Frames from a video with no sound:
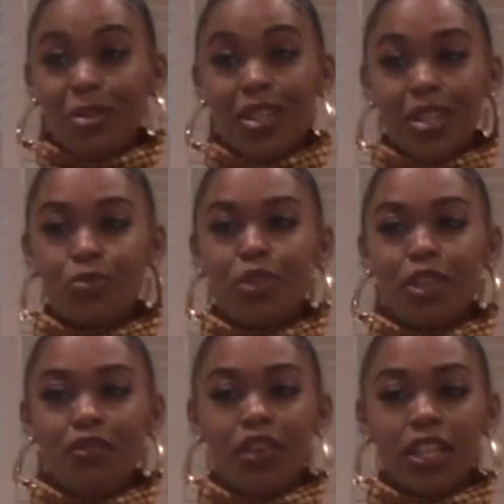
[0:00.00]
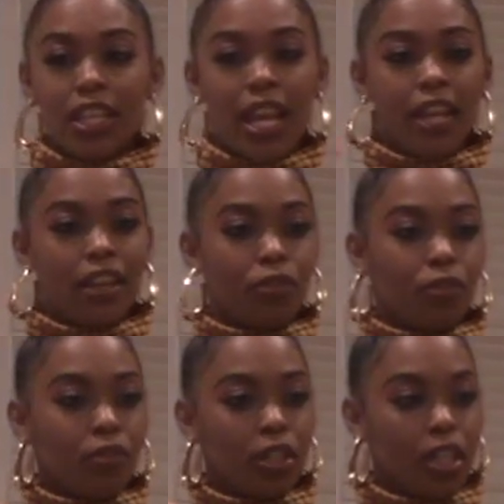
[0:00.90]
so that's really fun that I
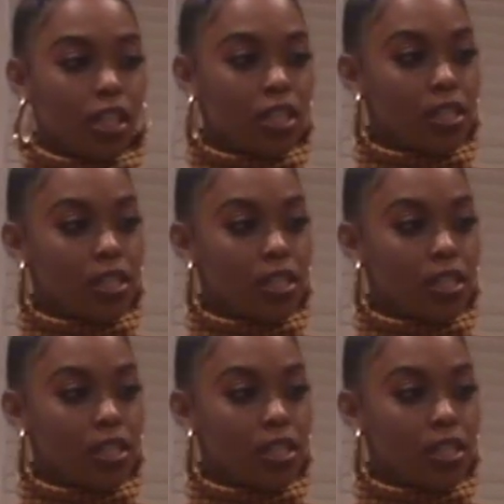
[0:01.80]
never really get